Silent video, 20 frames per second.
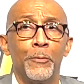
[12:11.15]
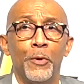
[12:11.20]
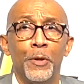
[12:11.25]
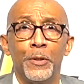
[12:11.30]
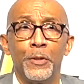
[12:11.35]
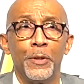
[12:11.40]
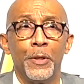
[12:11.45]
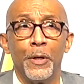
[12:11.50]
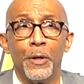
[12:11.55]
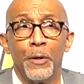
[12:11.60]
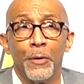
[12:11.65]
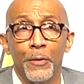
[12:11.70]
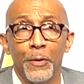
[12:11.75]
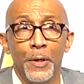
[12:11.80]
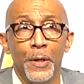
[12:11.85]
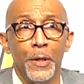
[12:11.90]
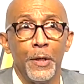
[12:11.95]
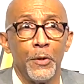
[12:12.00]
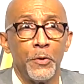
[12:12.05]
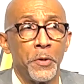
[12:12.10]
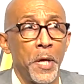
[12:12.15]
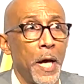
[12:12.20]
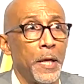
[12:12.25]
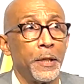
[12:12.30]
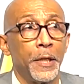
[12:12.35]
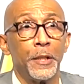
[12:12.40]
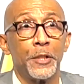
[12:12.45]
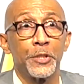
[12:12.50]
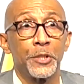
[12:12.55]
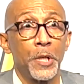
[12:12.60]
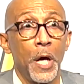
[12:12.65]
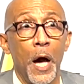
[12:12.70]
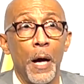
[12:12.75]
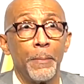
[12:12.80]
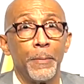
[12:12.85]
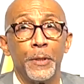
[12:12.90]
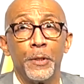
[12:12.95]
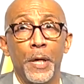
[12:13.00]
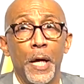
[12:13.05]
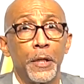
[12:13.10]
But, you know, you got to get a stop,
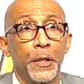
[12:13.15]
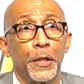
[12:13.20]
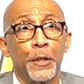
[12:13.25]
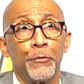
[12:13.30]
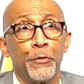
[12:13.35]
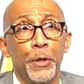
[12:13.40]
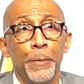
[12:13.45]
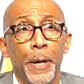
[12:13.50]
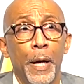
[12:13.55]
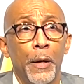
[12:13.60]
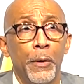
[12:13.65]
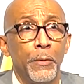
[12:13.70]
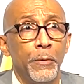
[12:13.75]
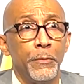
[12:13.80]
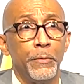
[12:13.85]
and you got to get a rebound.